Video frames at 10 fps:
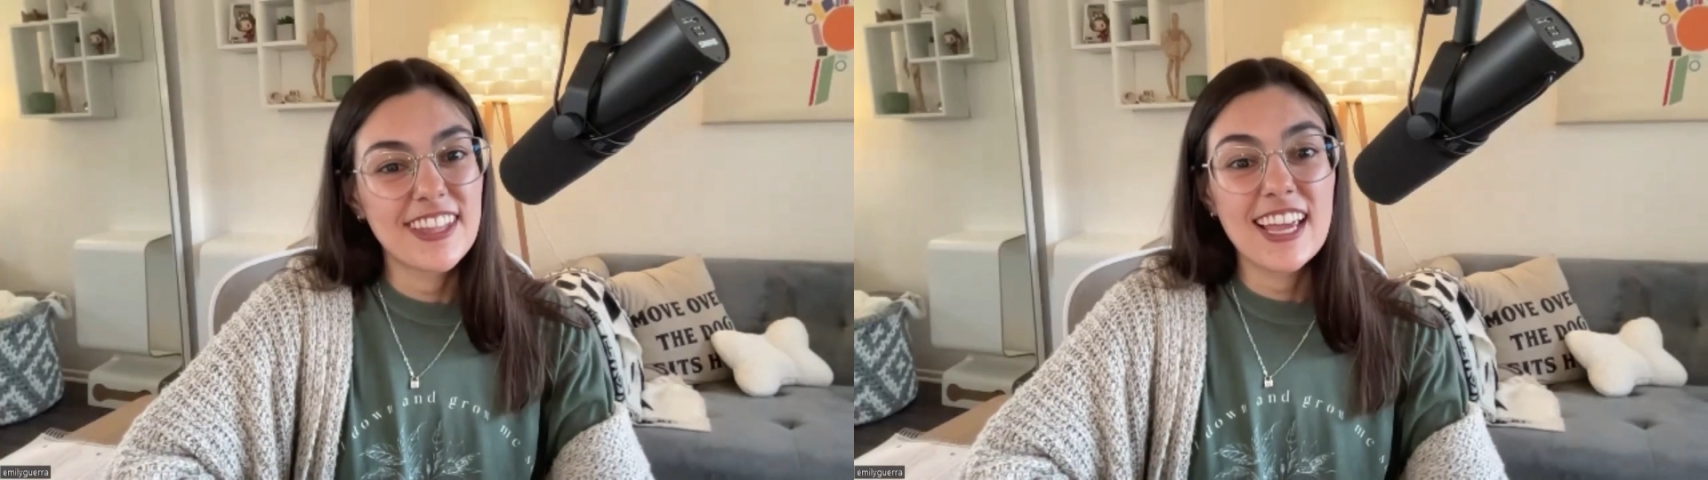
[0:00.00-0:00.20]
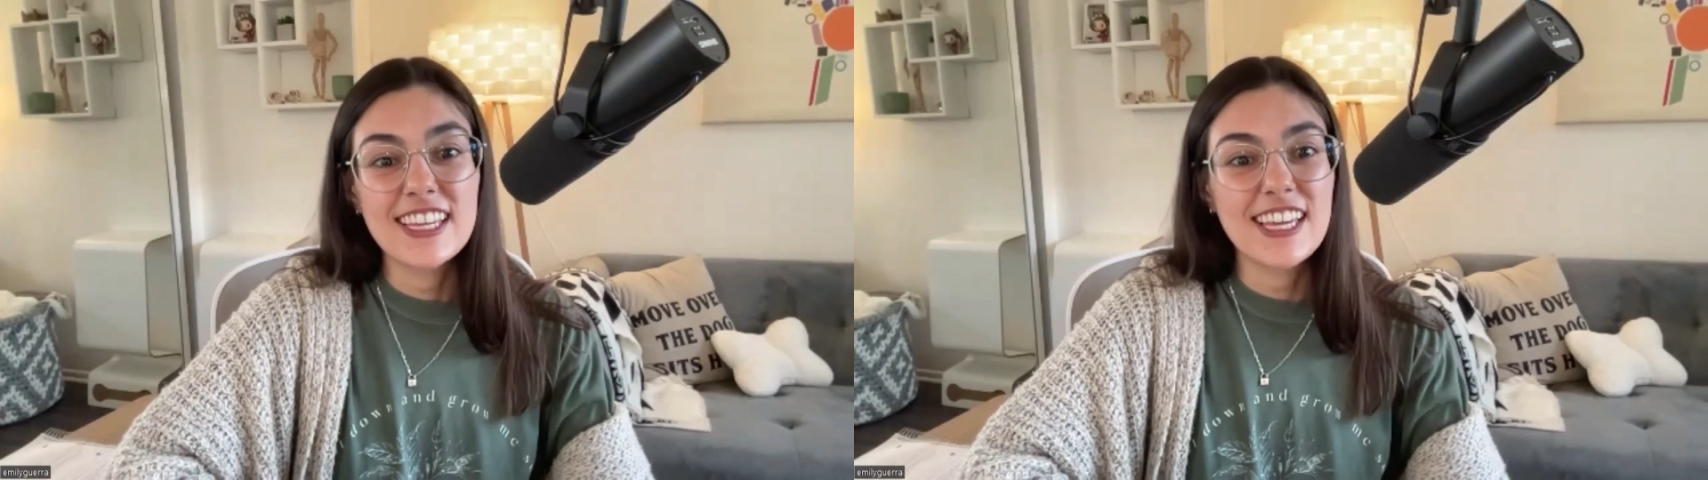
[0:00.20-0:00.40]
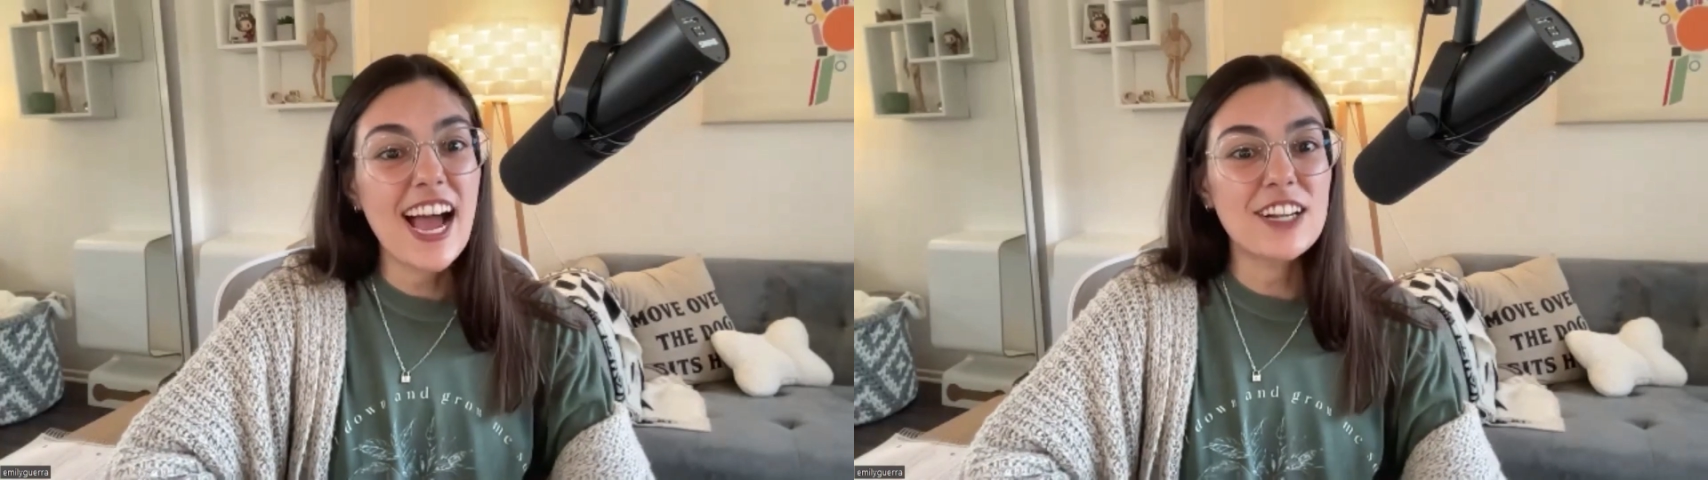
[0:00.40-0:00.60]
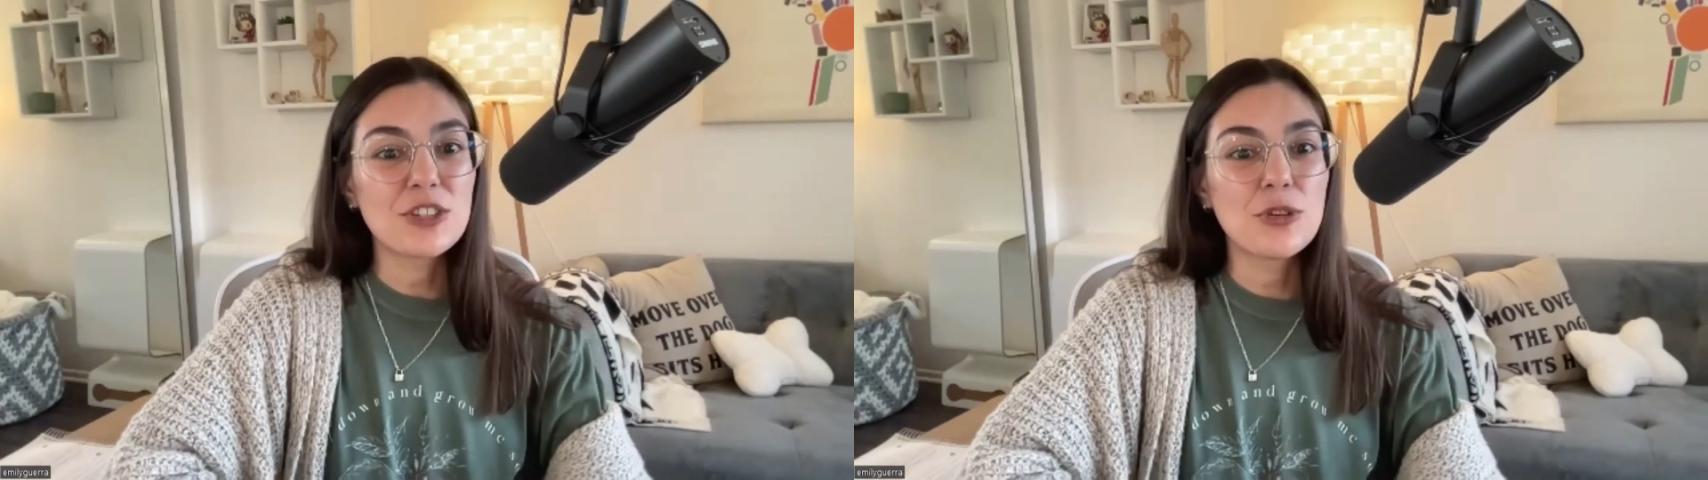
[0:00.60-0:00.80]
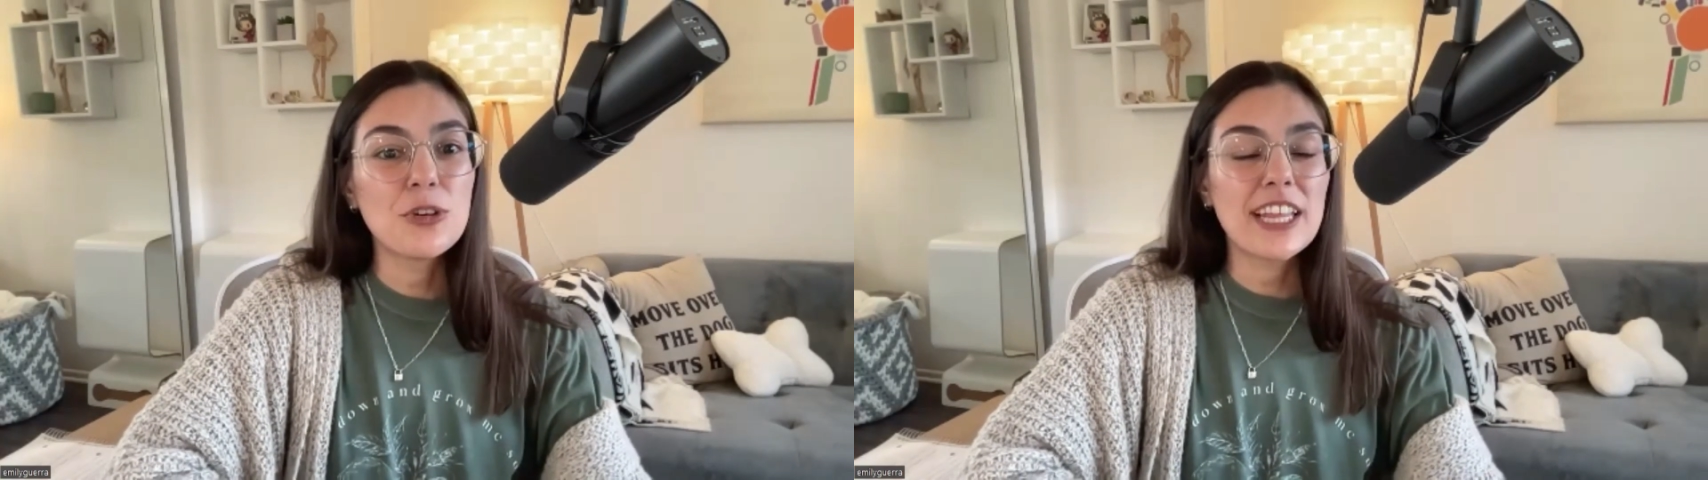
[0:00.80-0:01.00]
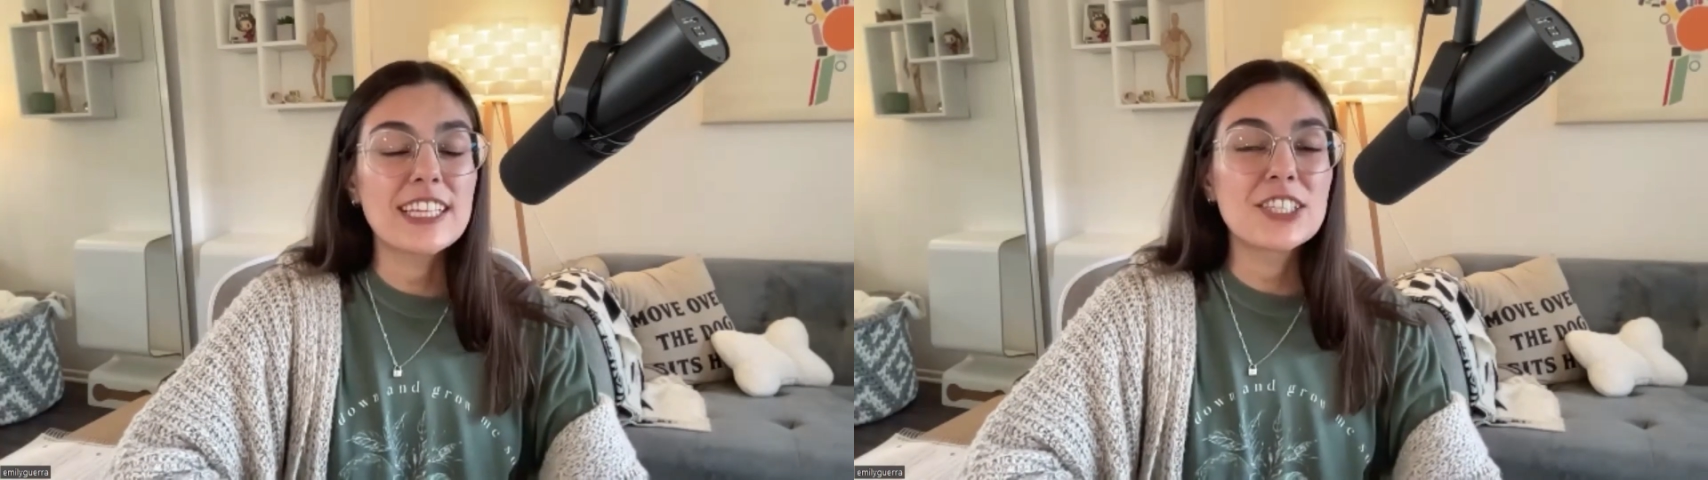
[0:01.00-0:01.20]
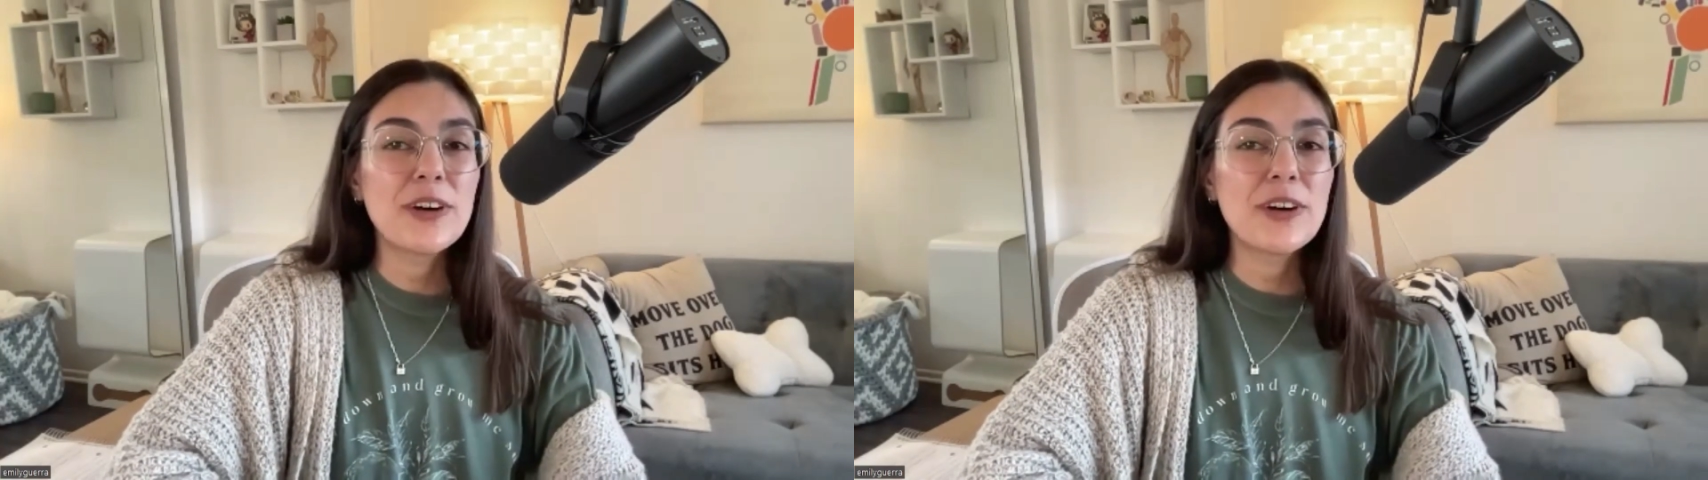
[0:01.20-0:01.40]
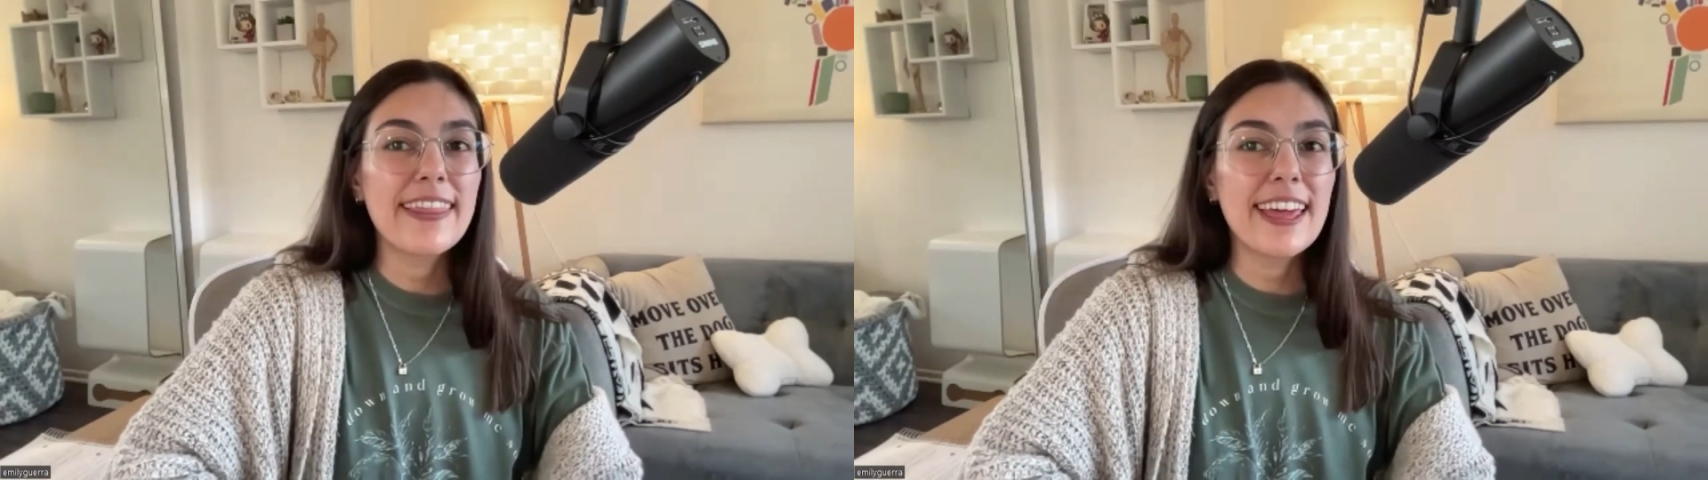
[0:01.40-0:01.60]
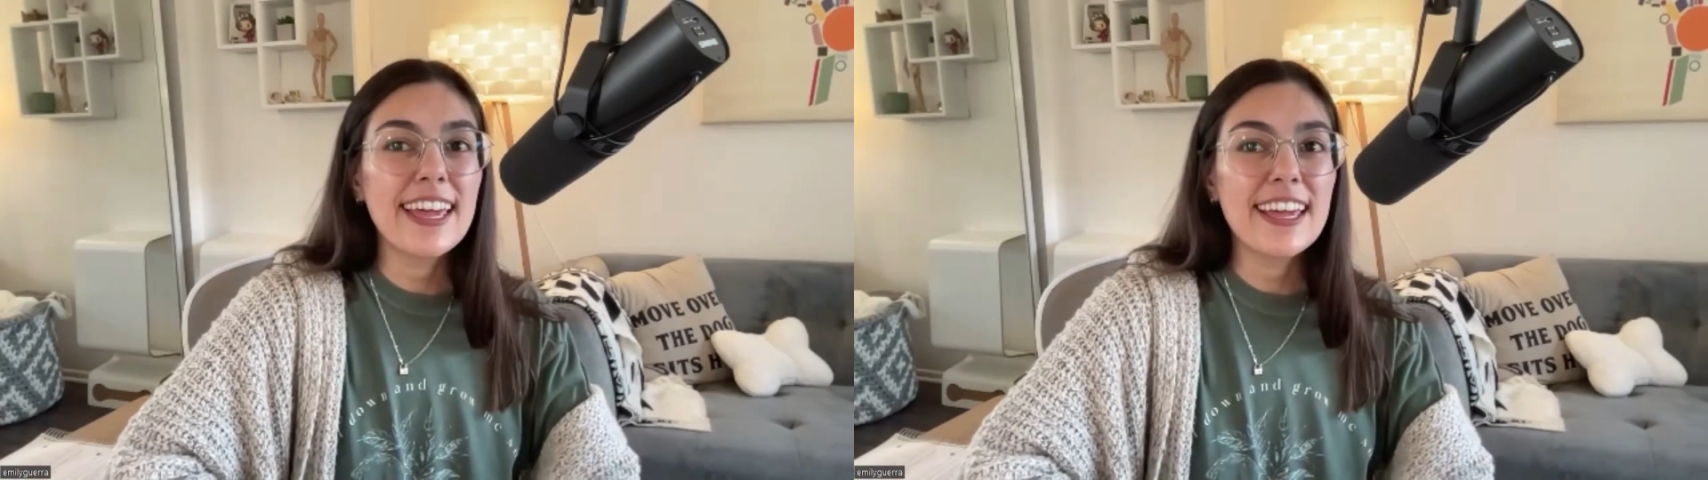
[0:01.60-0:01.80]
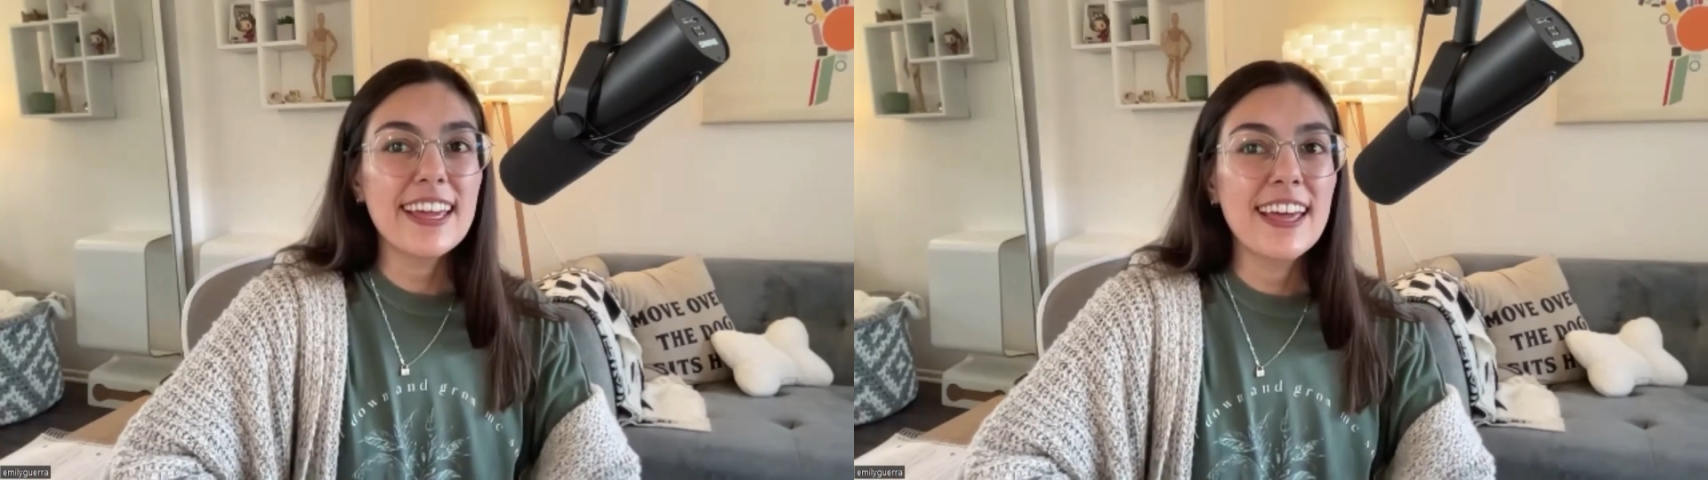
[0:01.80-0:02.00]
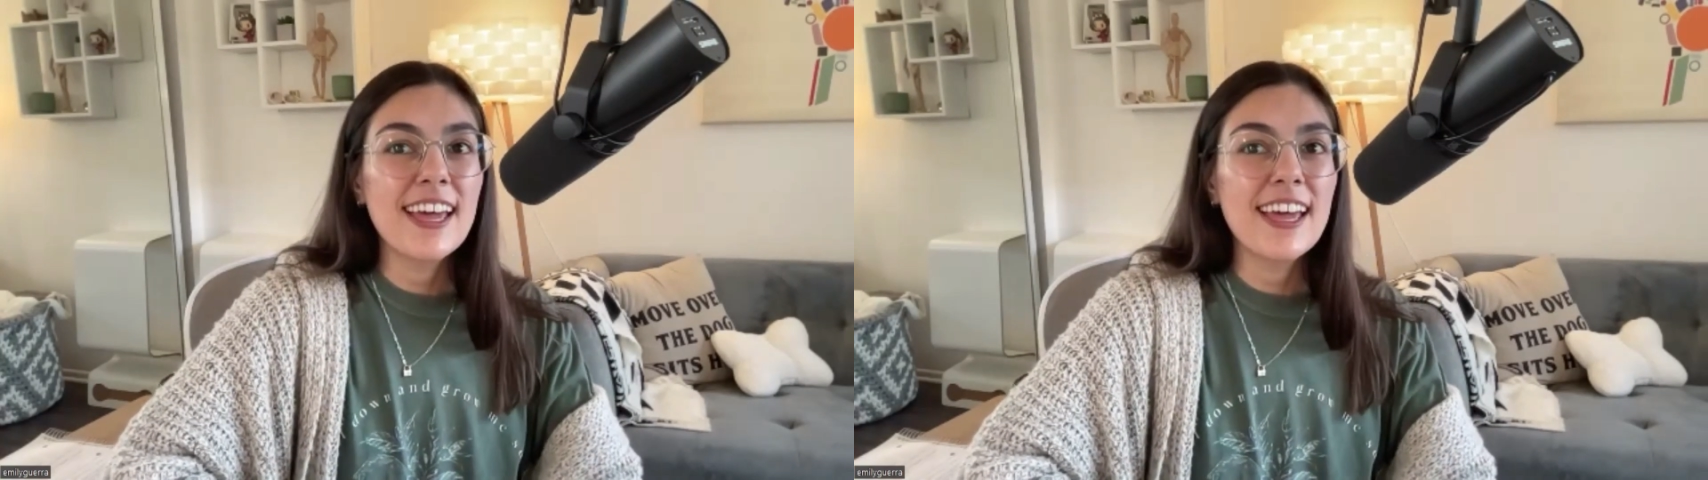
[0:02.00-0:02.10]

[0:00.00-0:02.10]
Yeah, totally. So I think